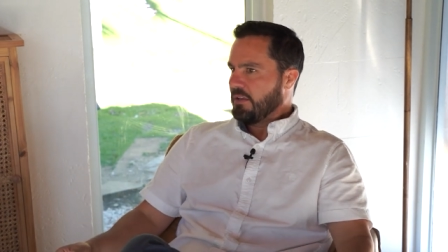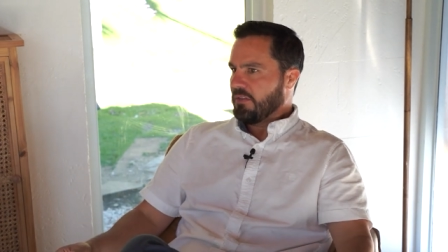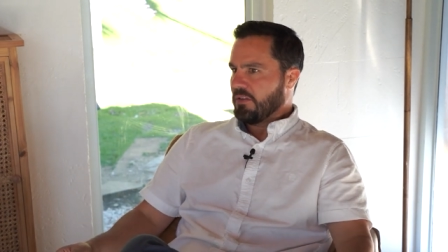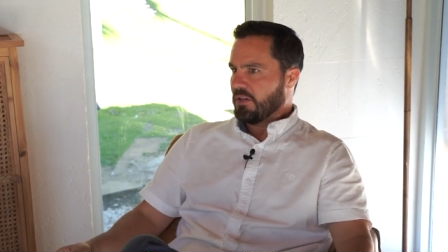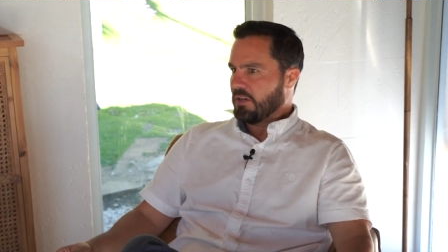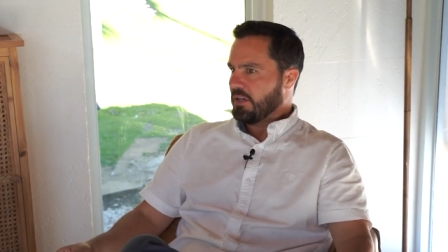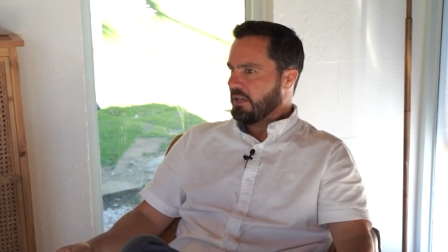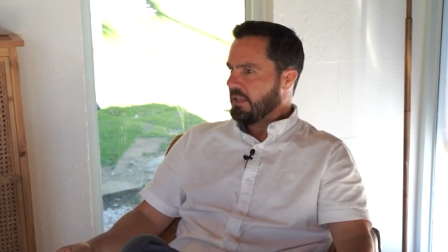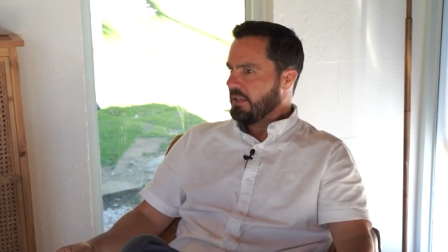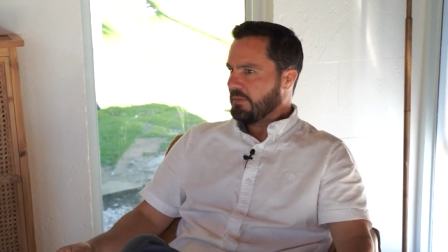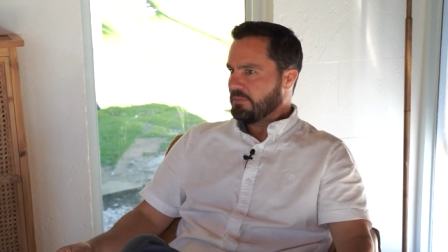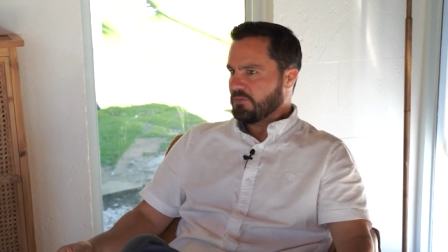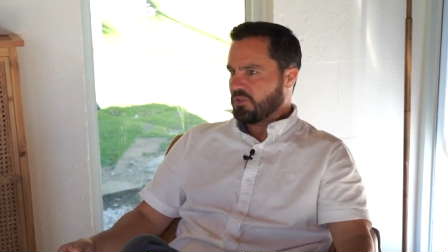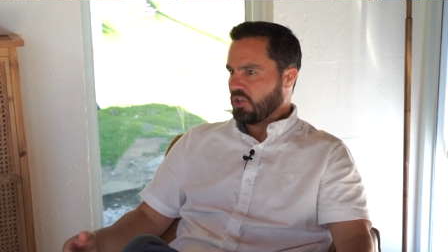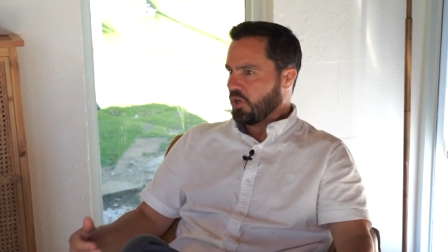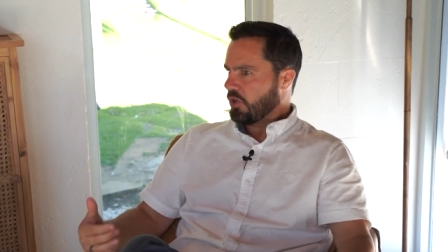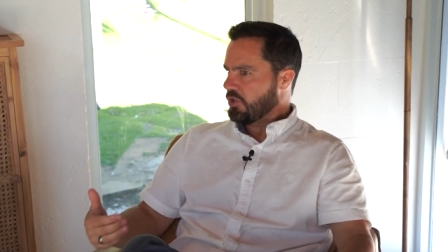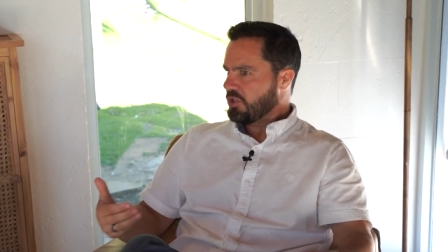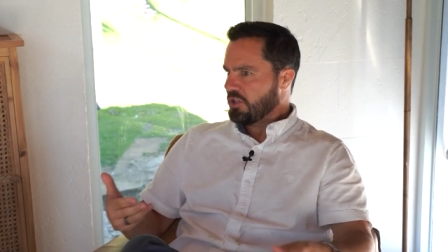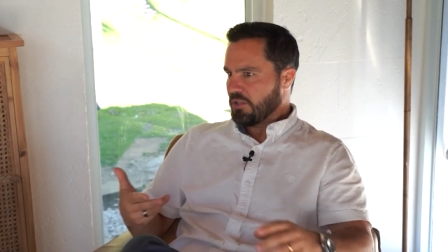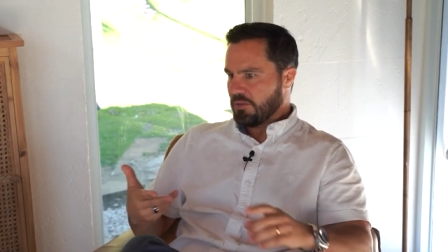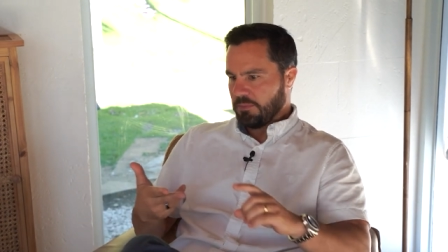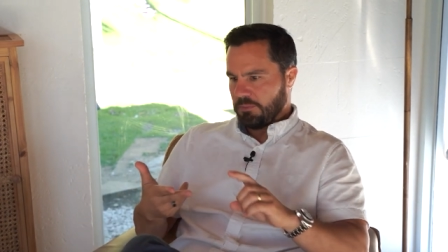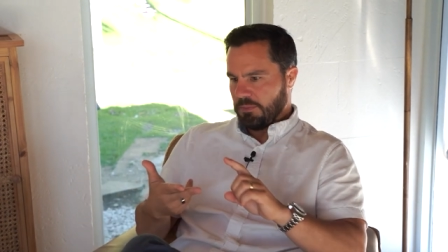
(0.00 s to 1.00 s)
They're going to
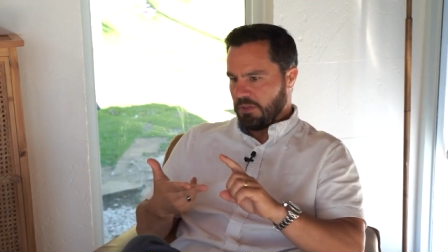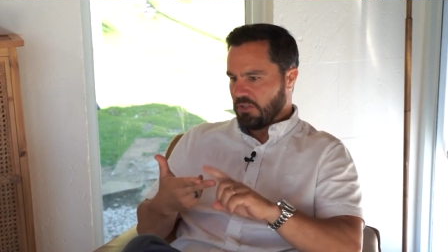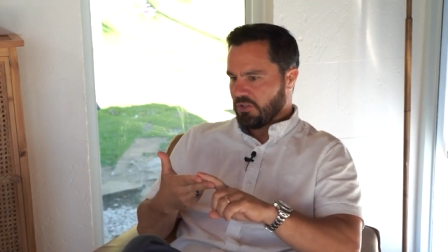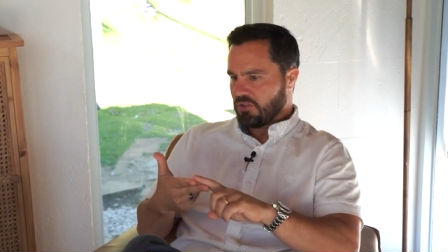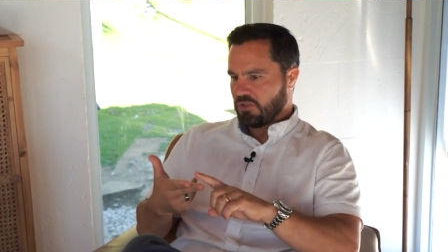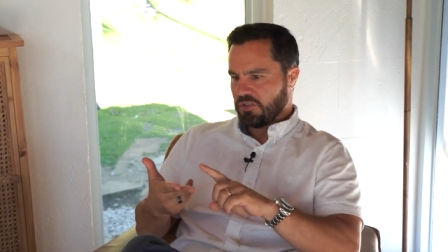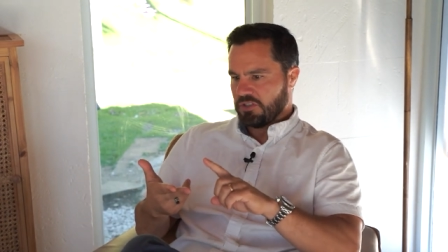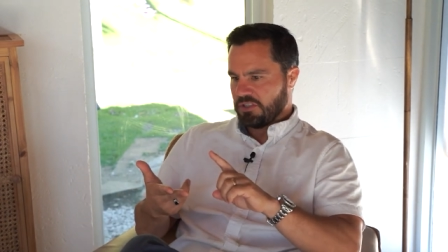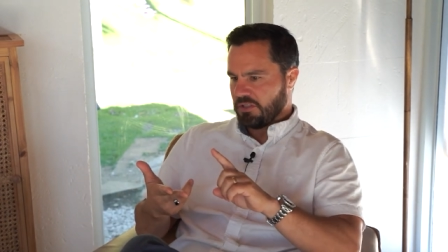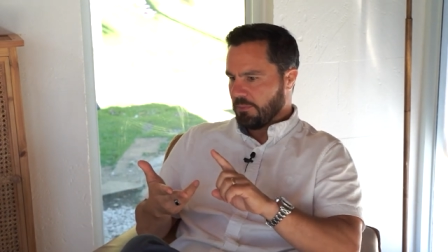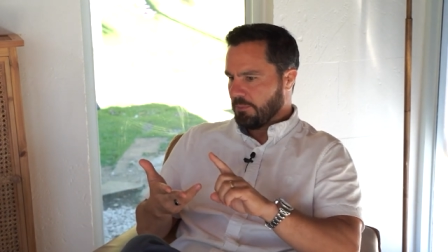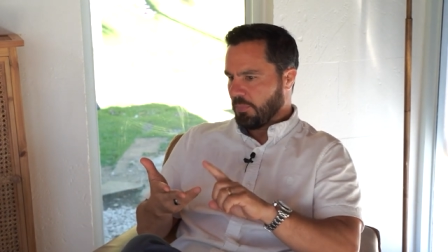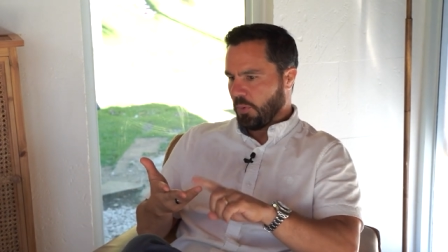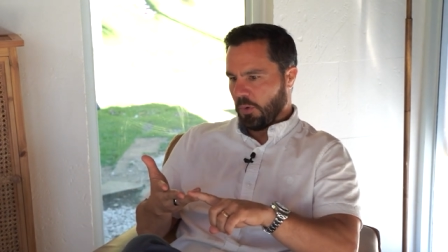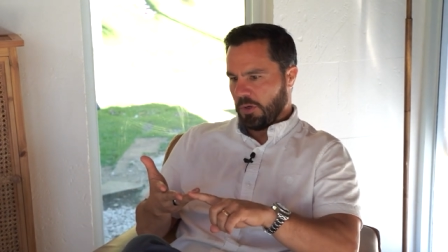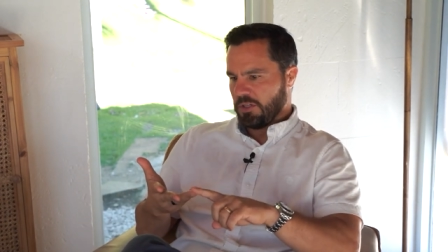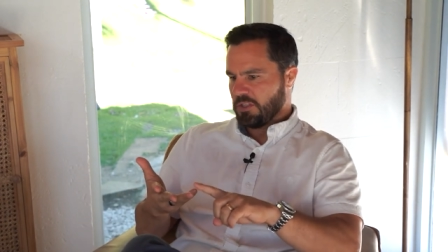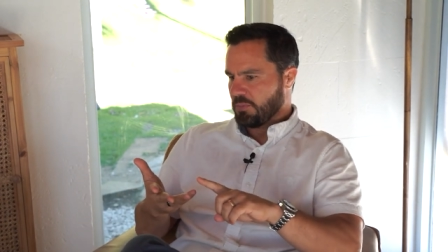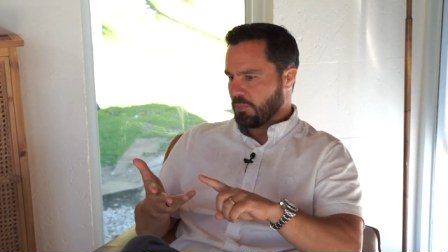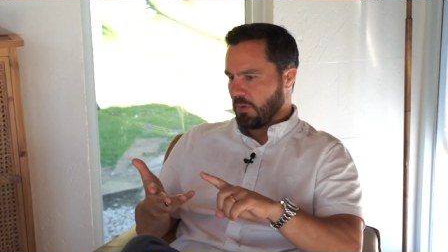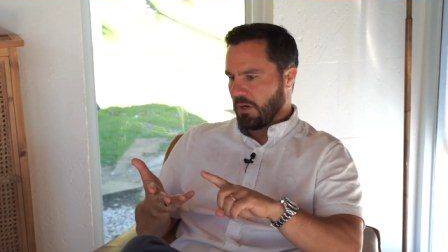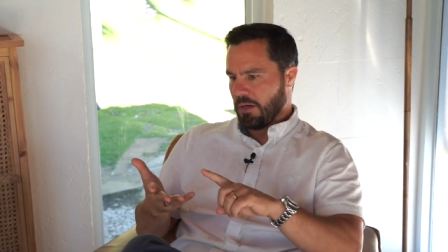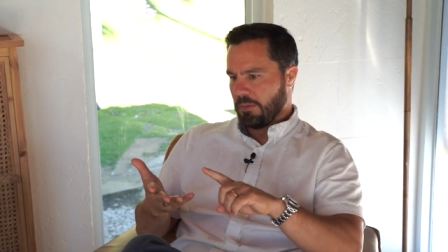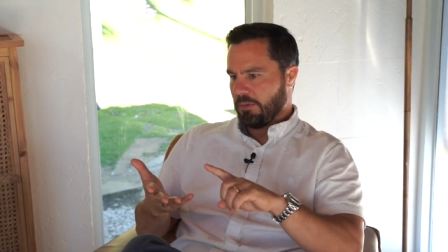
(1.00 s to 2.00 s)
charge you interest and
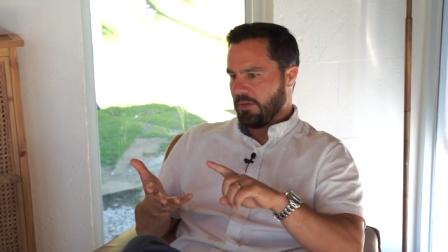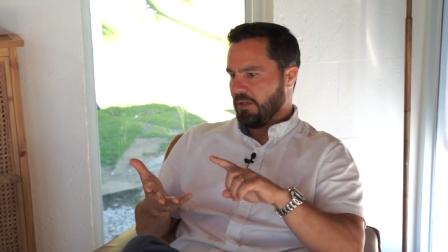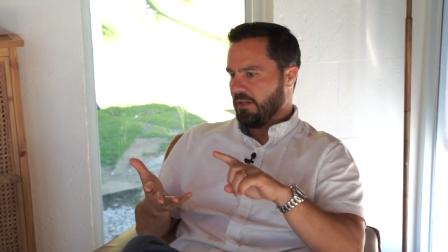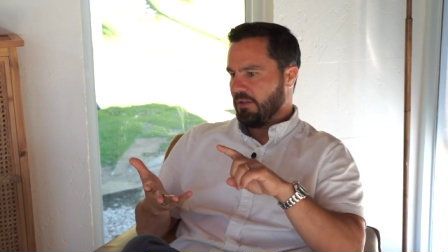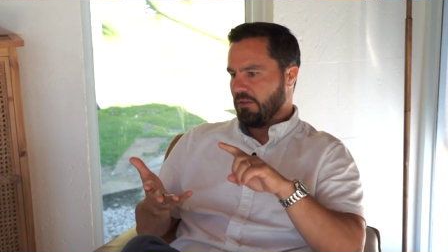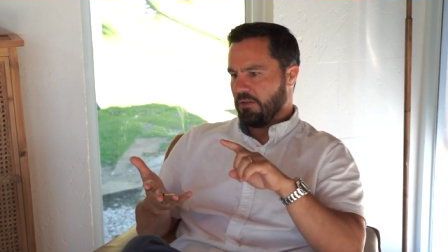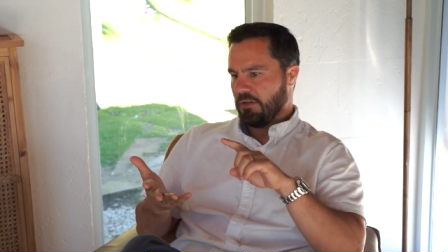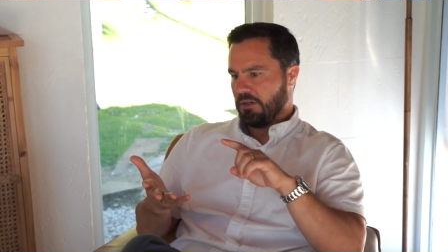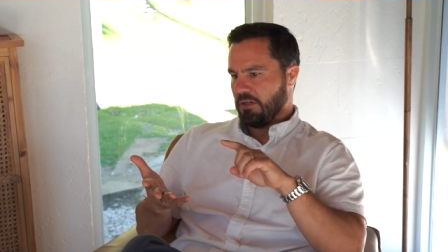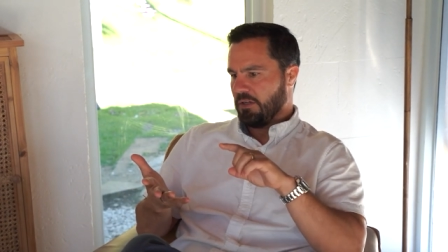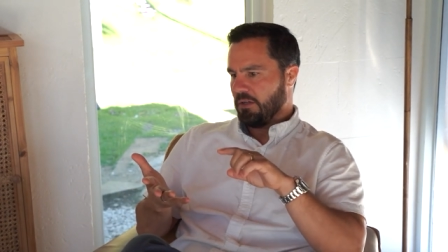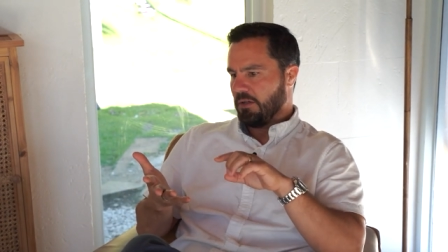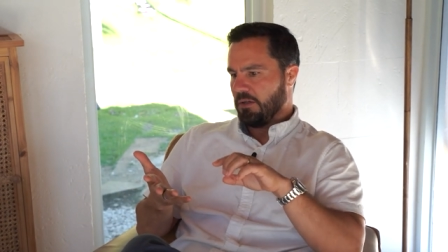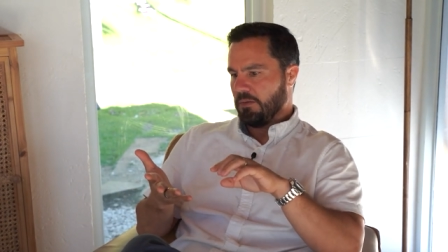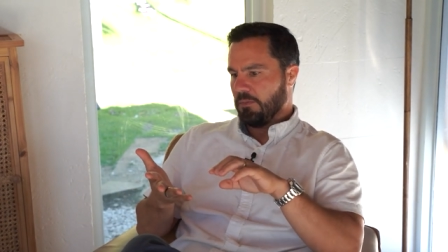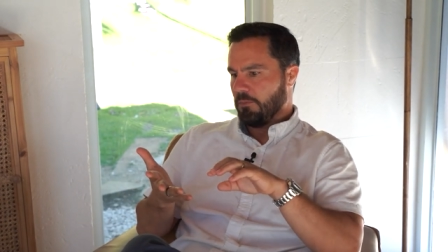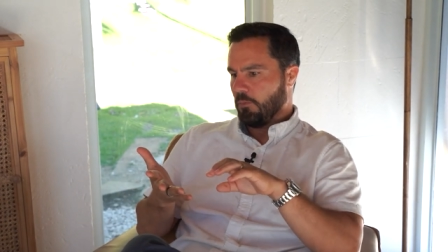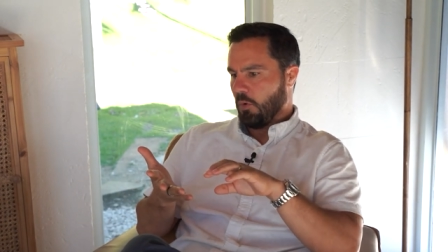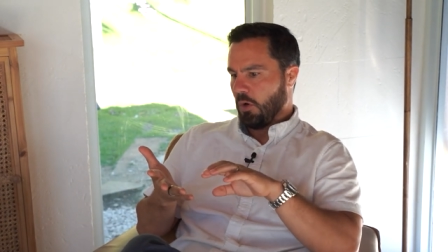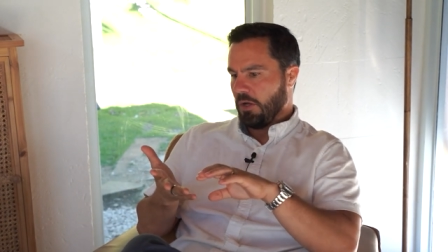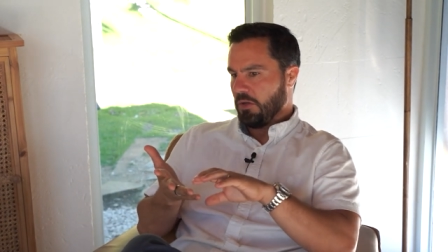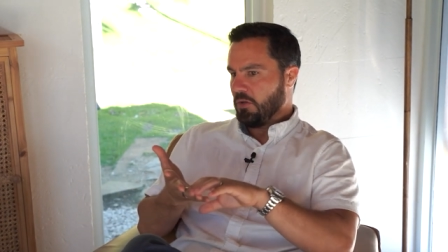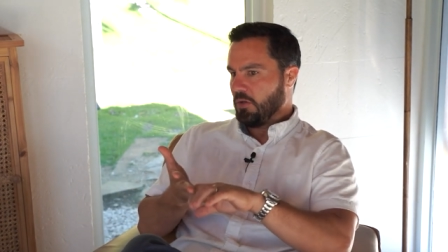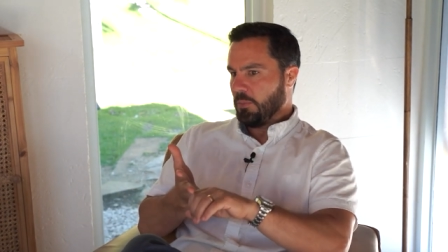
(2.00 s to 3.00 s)
points, probably. They're going to
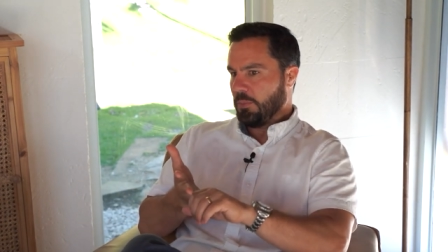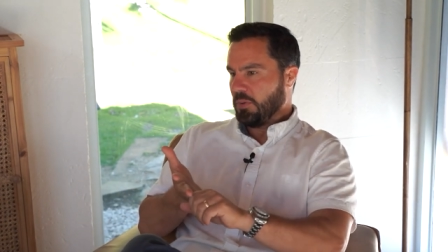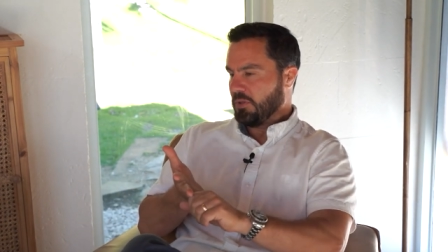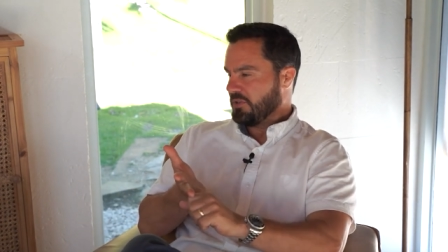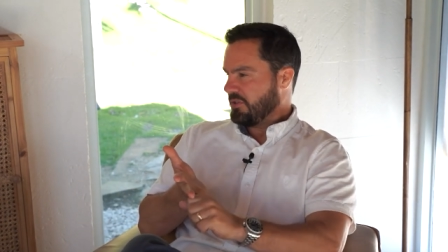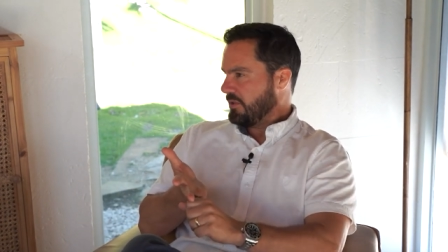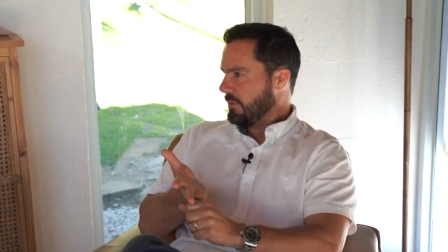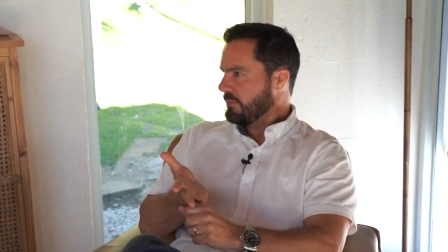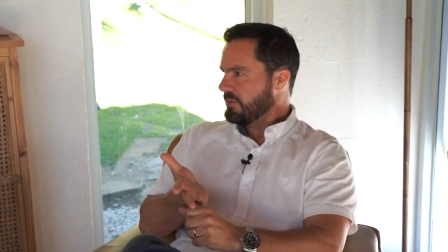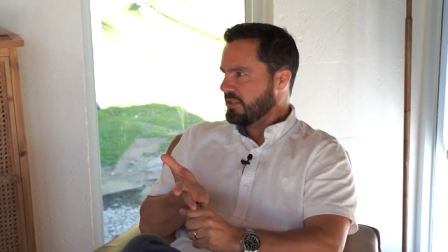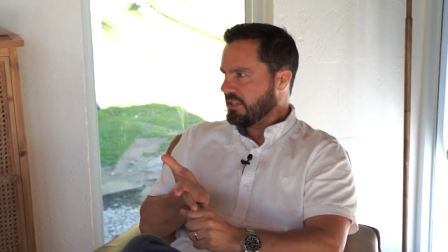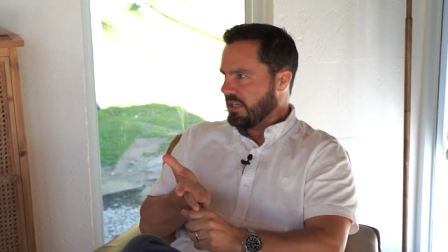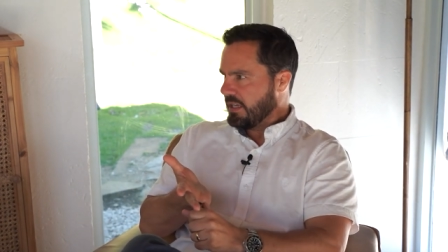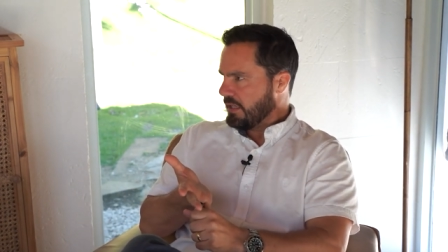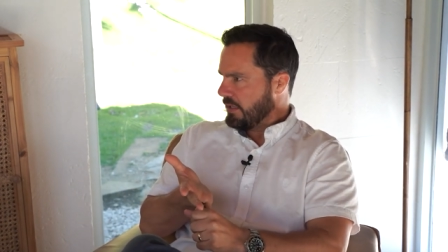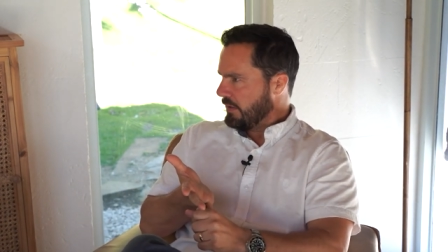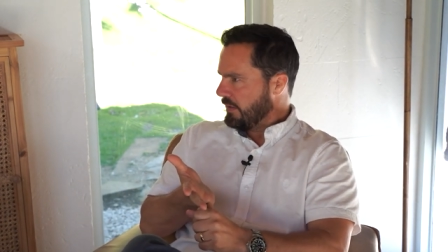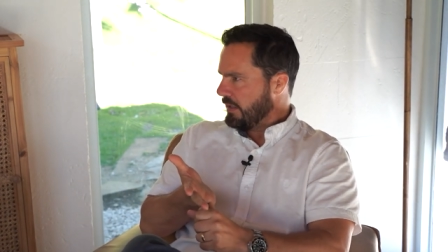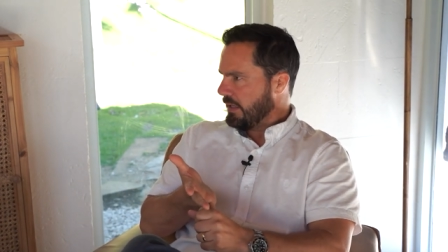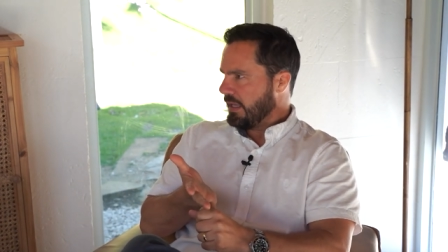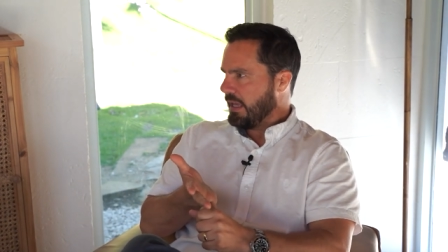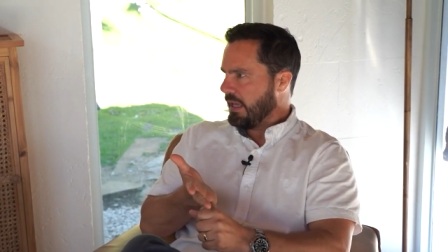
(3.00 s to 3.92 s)
want you to put some skin in the